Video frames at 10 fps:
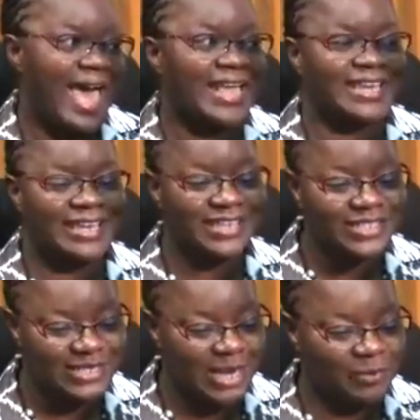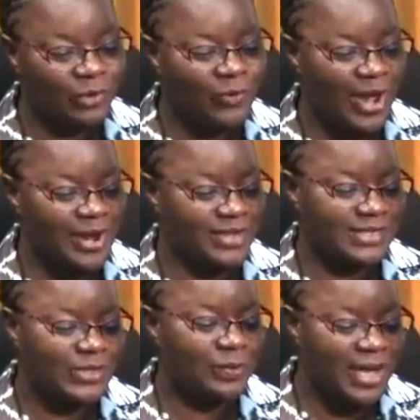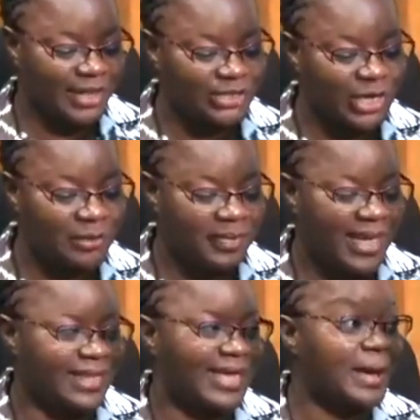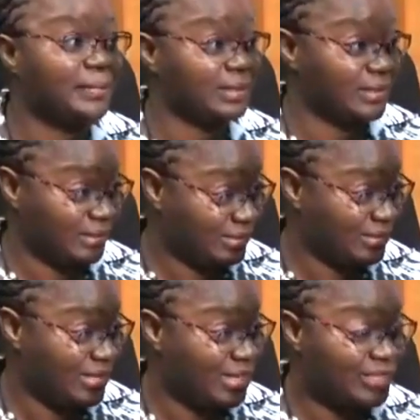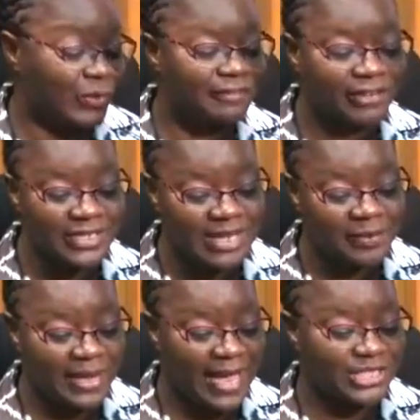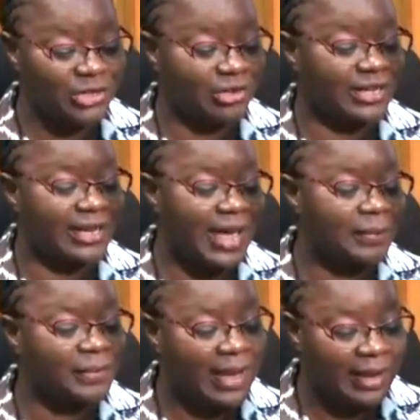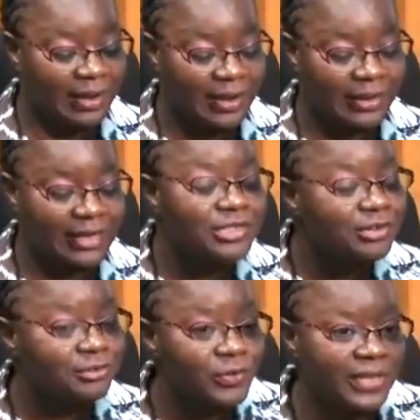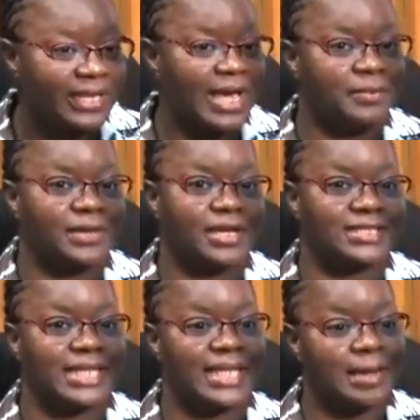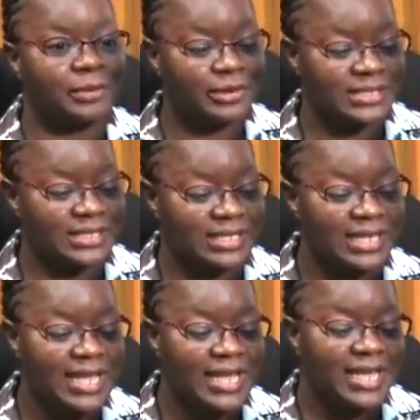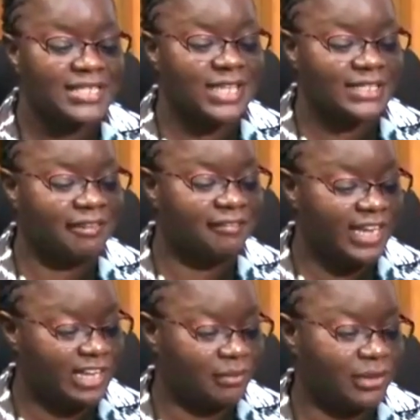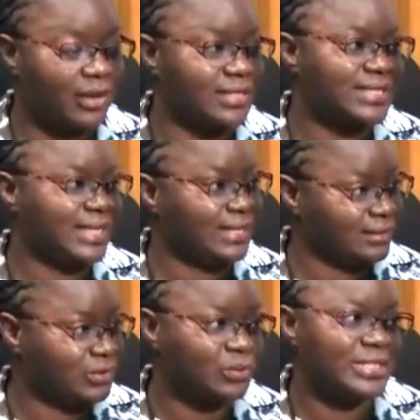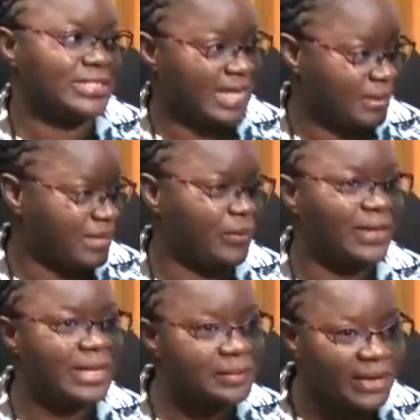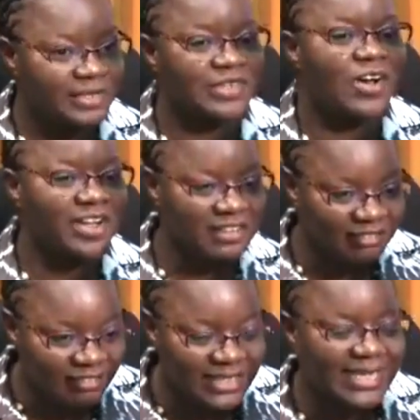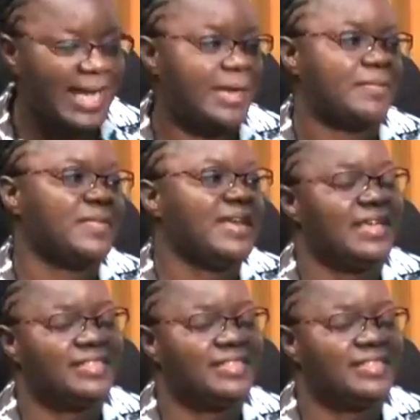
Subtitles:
And each step requires some action by the applicant. So if, for example, I schedule an interview with an applicant and that person is not available until 2 months' time, that will impact on the time